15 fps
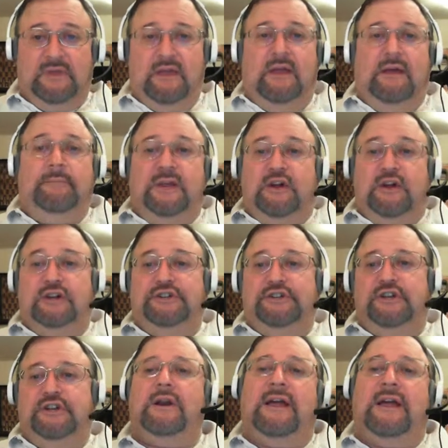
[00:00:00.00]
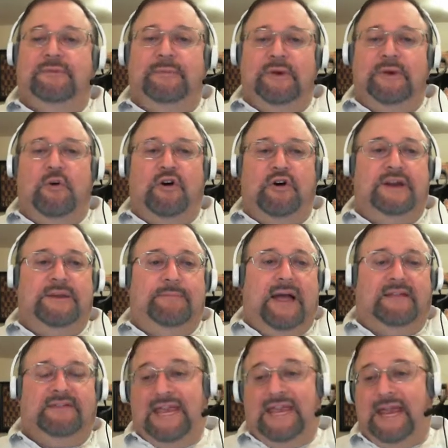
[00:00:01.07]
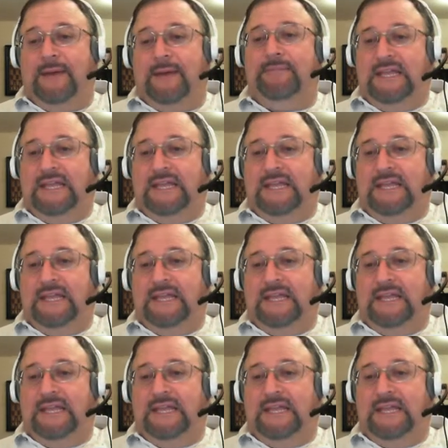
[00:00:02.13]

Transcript: because you don't have to be worried about the ambient